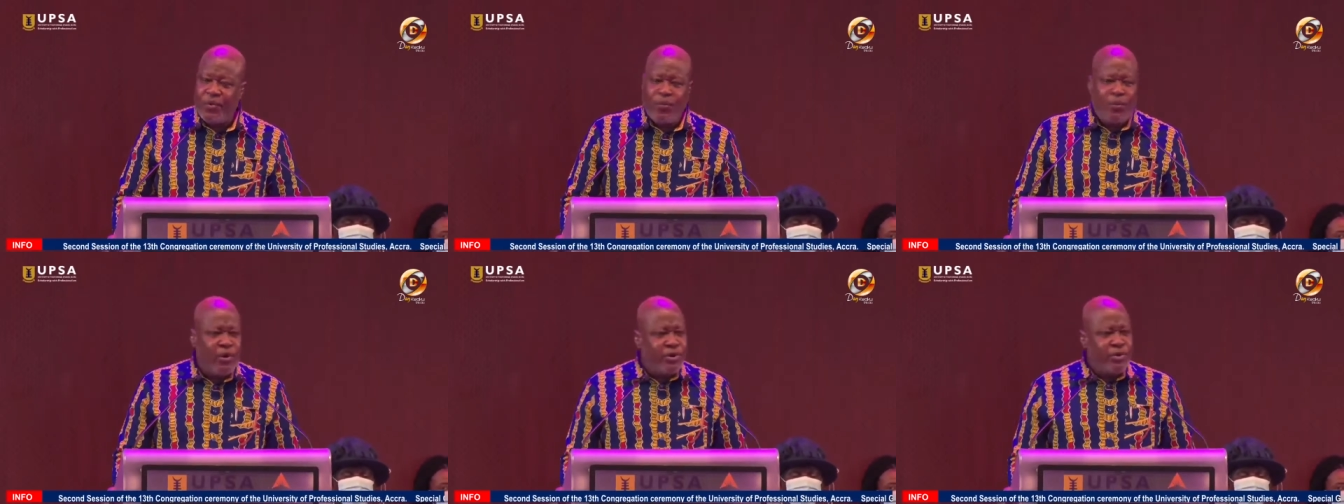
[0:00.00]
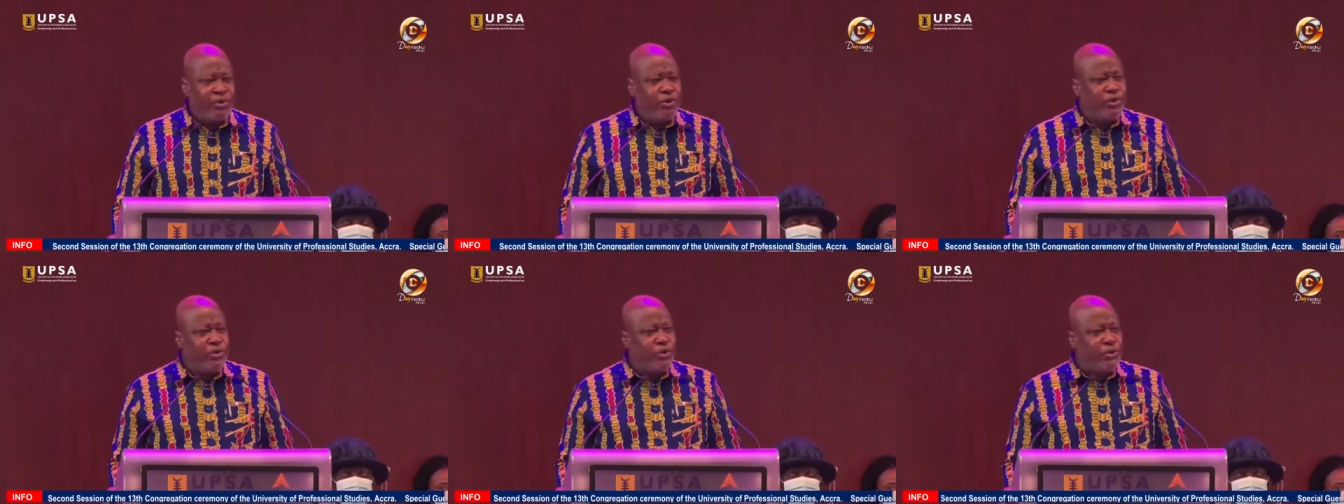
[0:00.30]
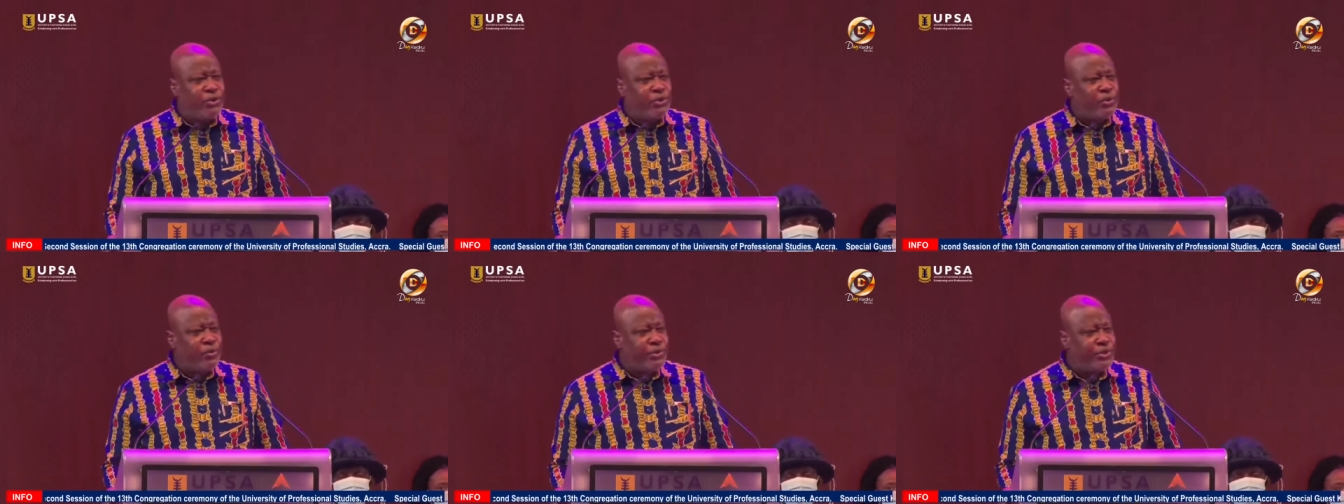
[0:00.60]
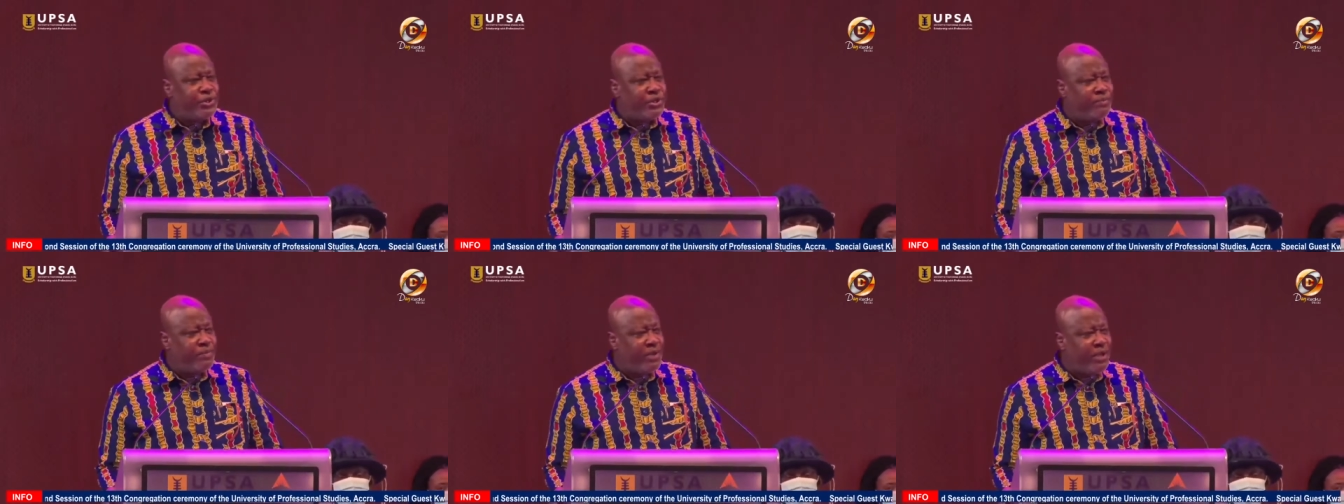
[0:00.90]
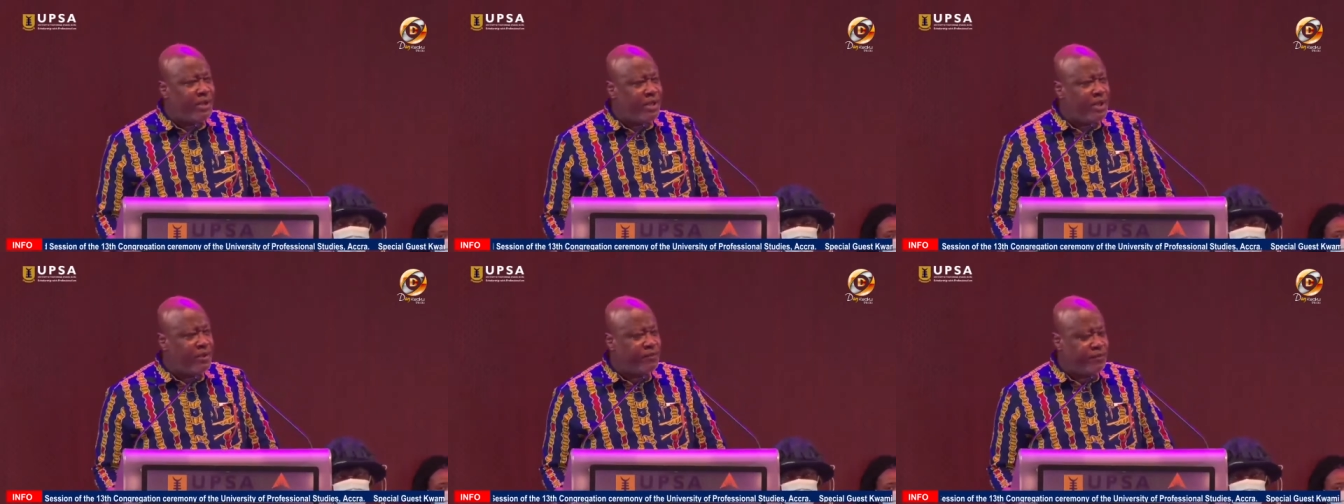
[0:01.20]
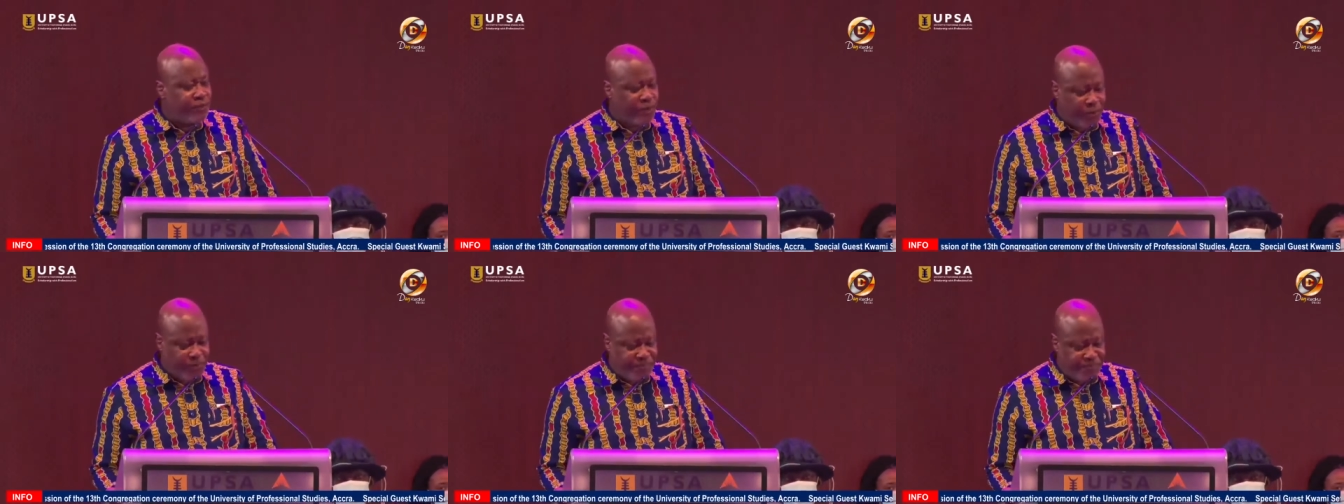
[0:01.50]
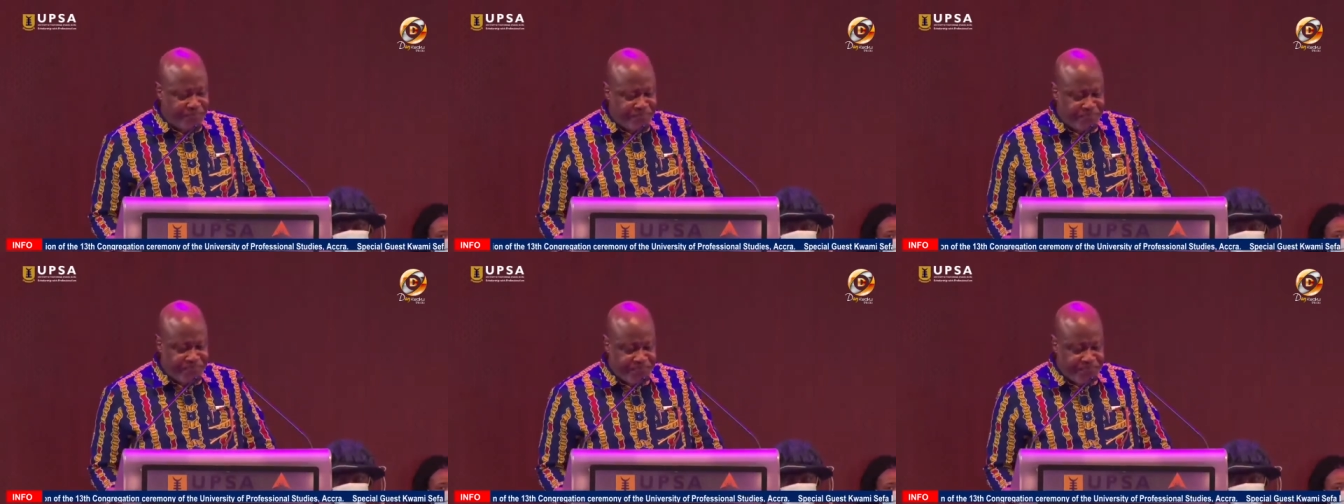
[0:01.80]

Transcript: What do you use social media for?